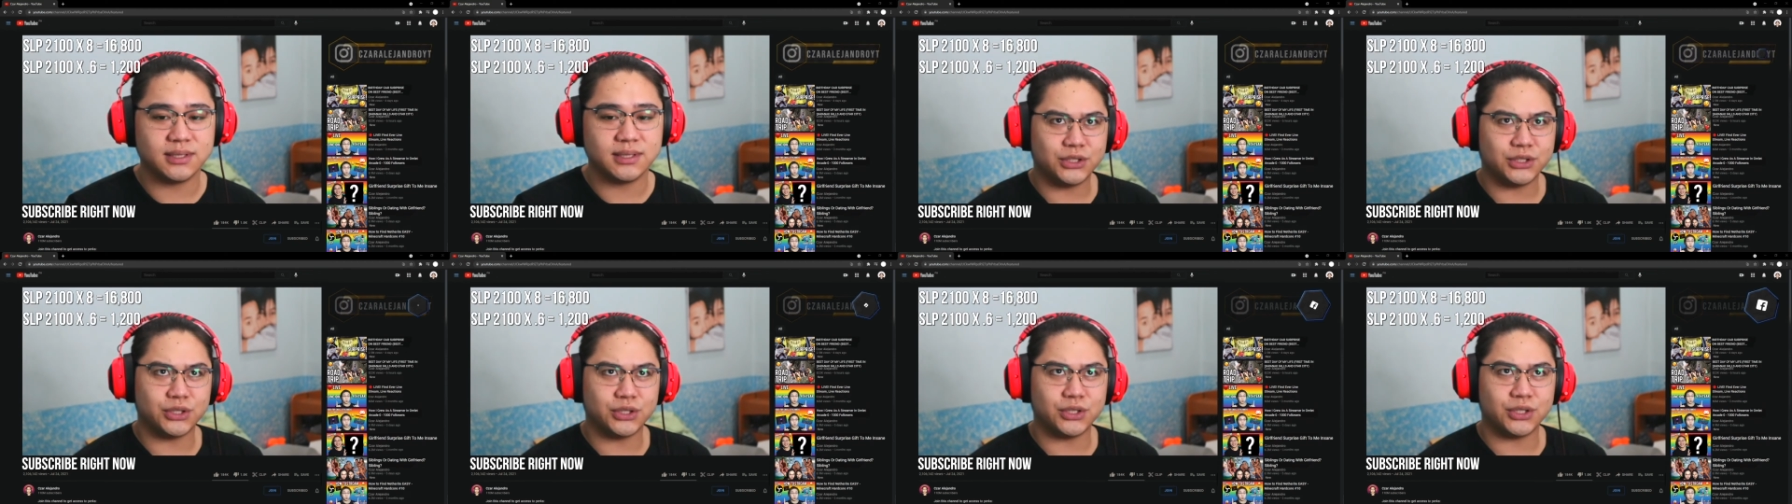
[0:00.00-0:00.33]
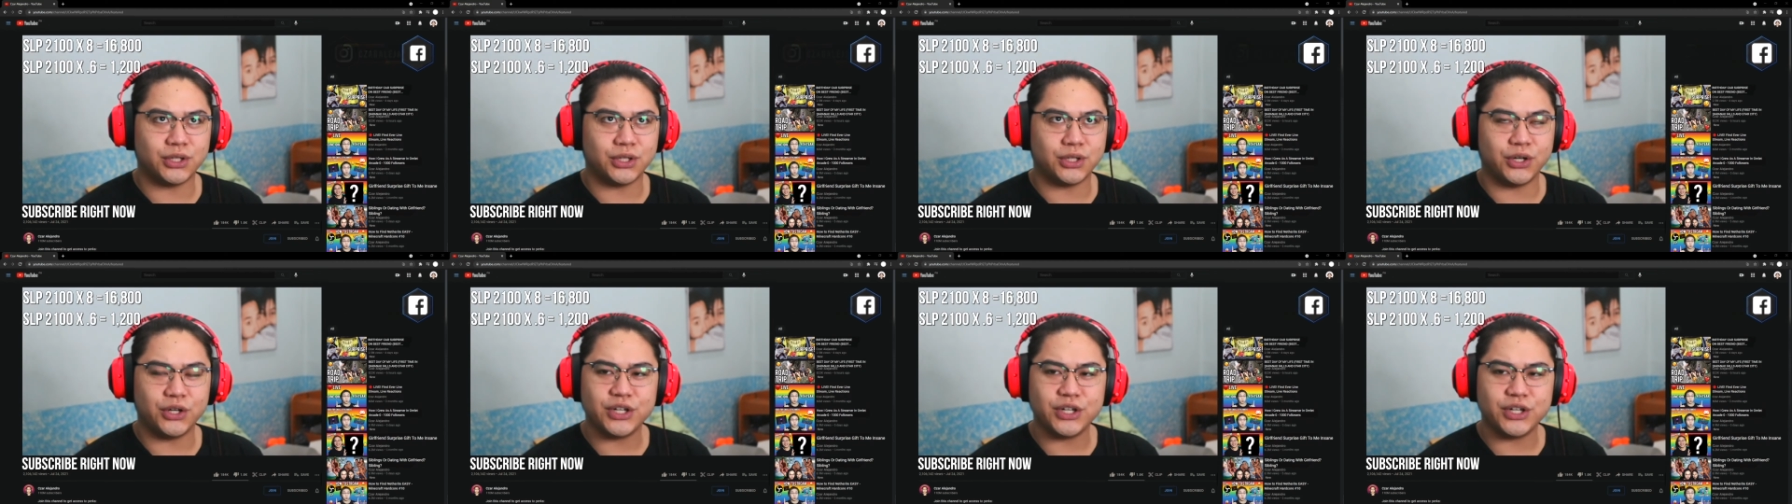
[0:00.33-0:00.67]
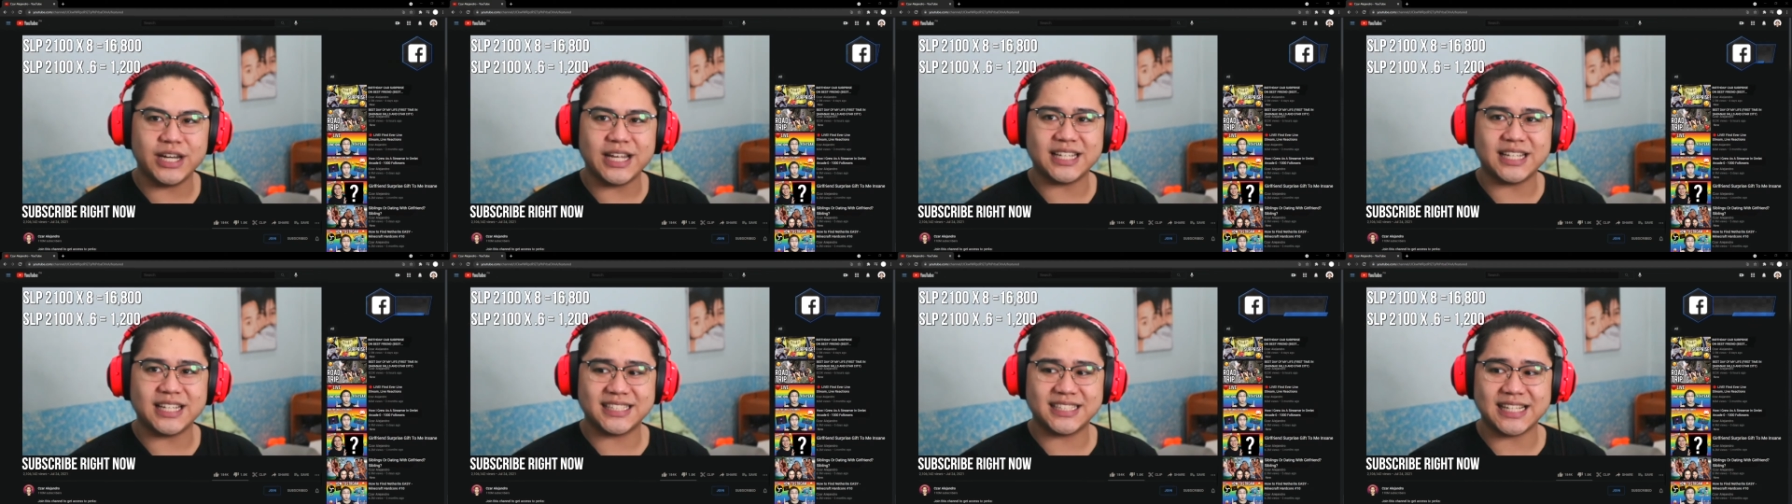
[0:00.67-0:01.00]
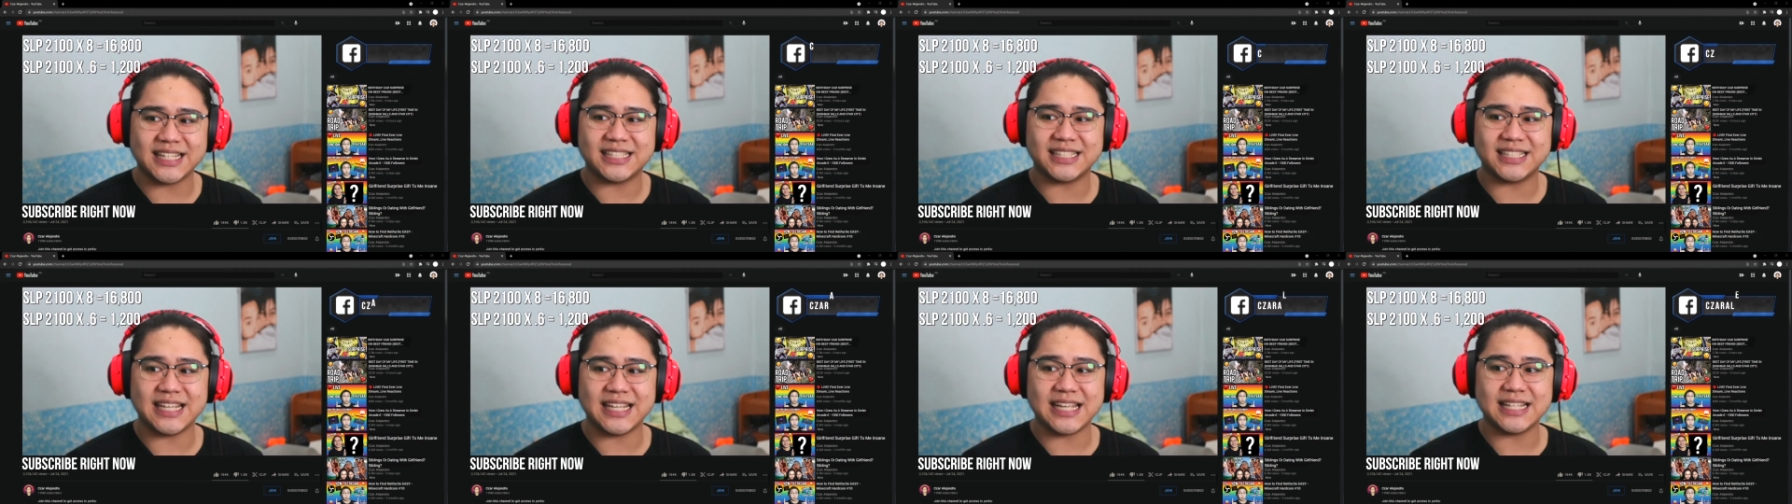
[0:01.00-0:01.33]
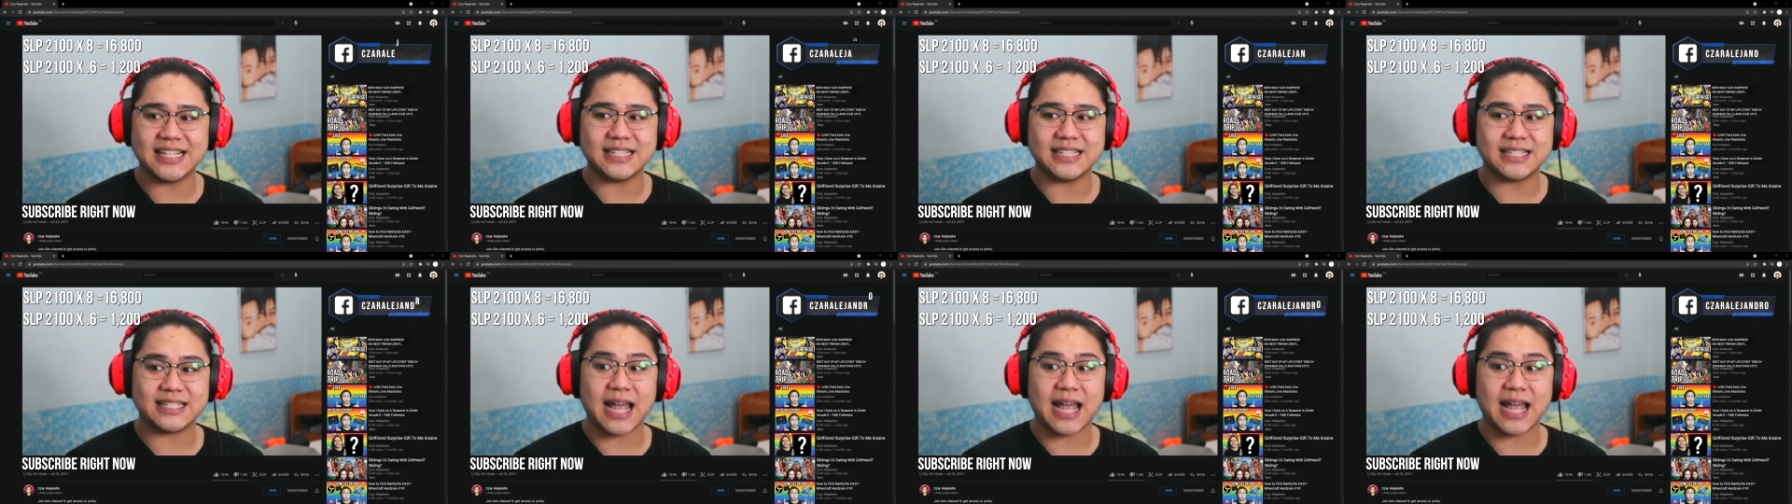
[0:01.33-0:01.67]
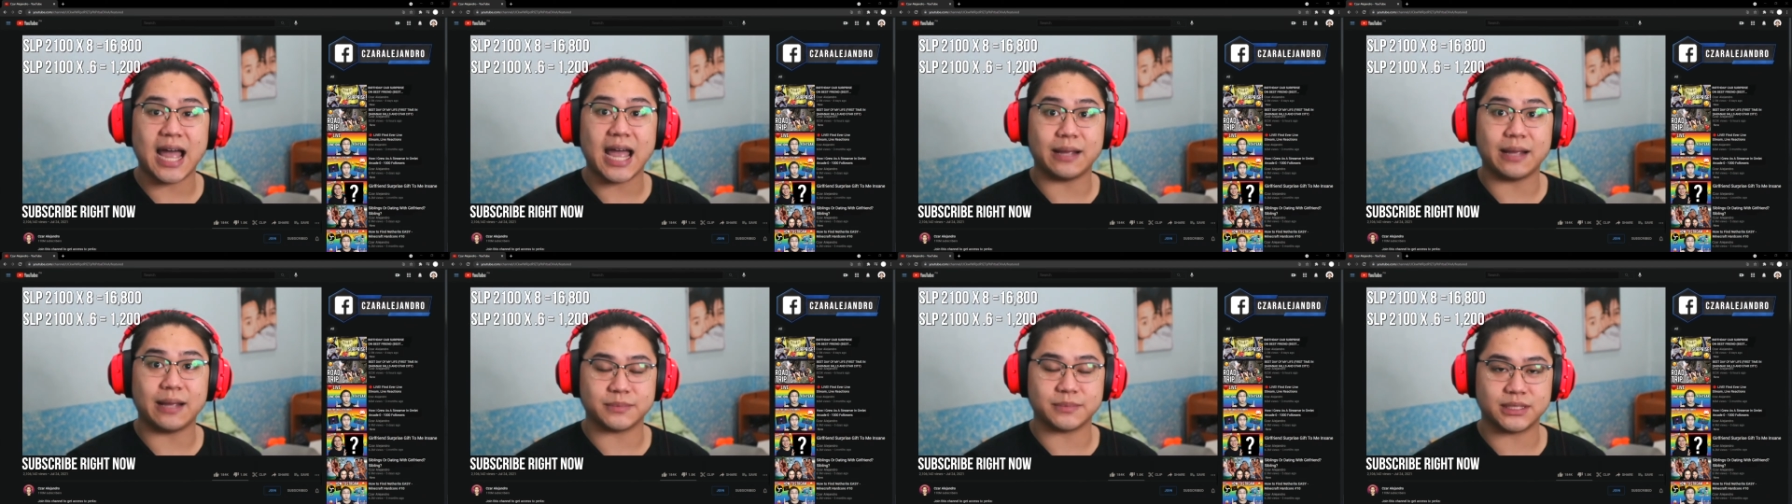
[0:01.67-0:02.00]
you're earning 16
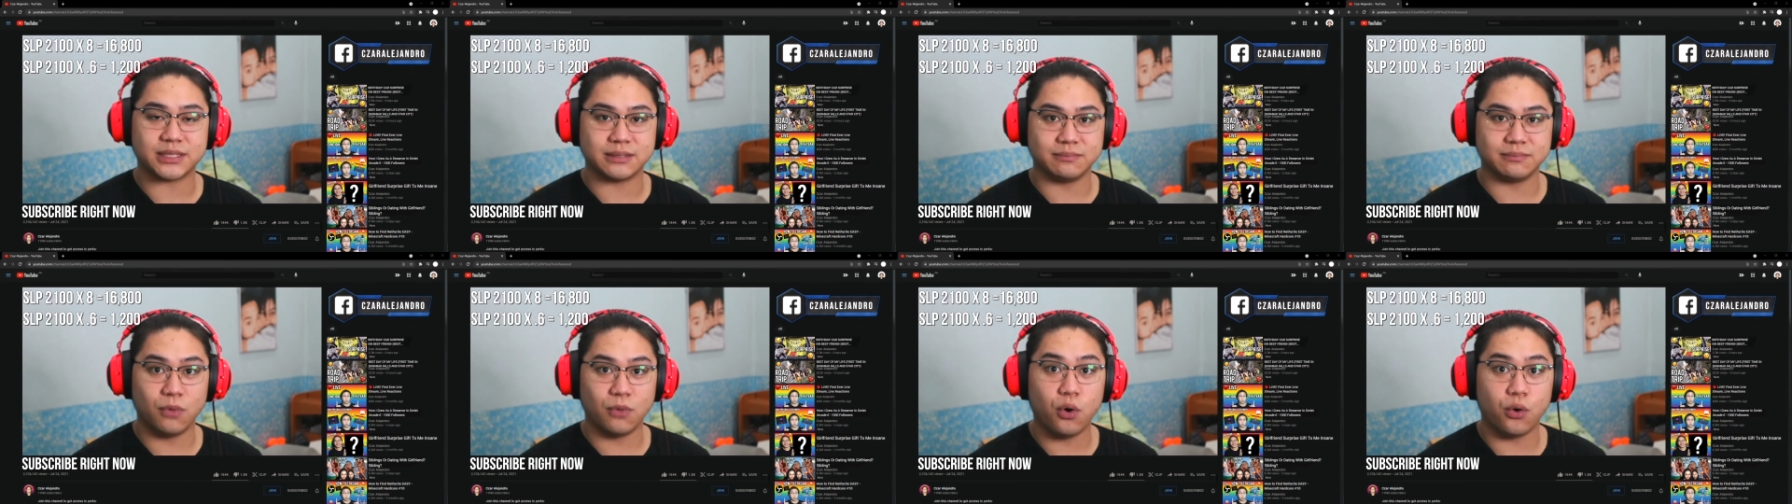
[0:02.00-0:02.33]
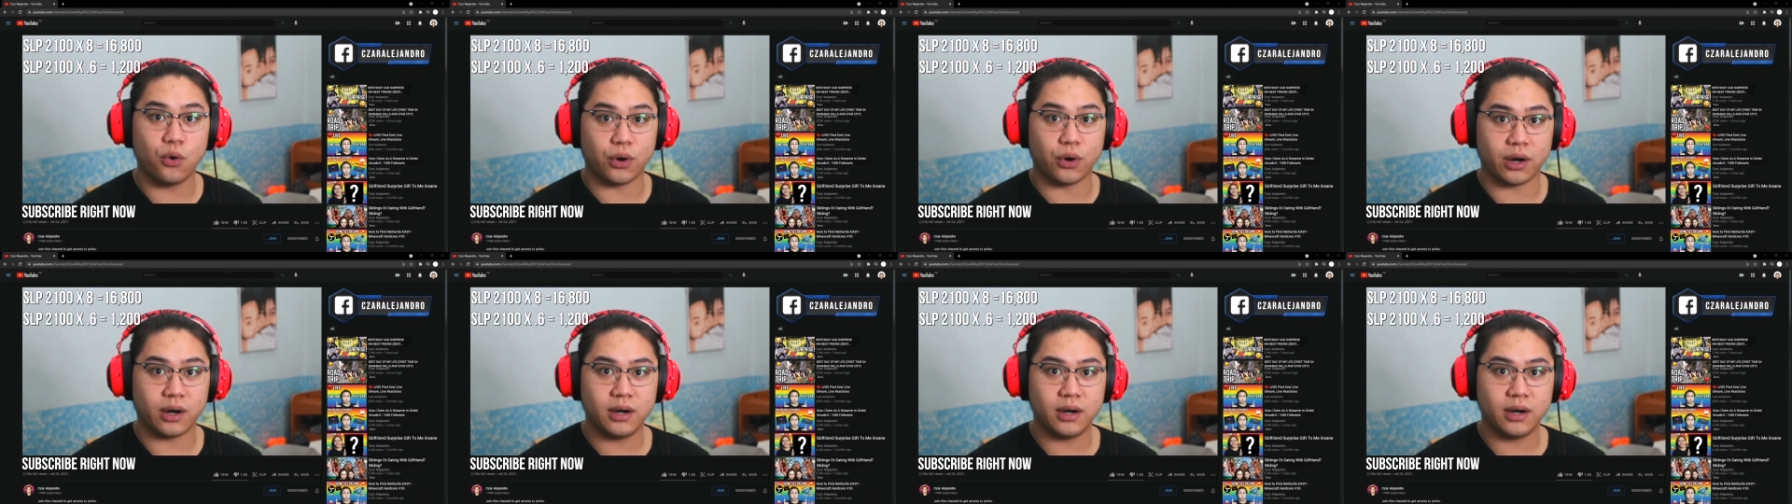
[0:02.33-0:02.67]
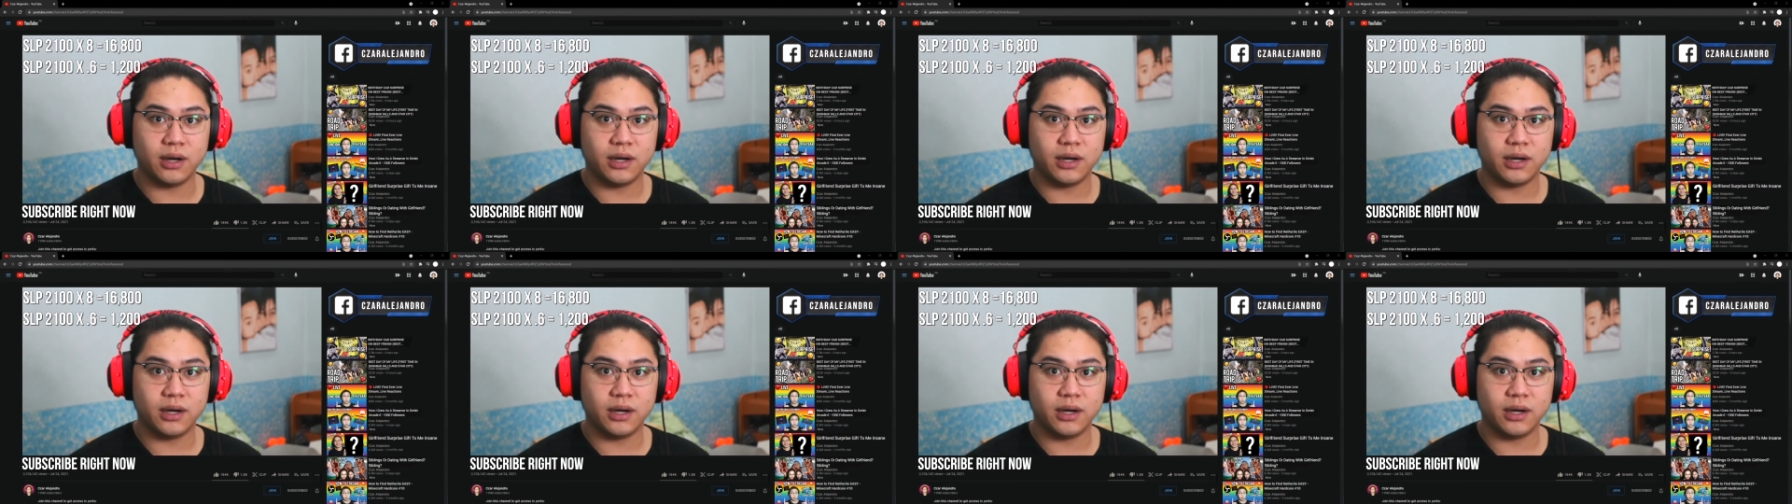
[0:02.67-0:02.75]
times more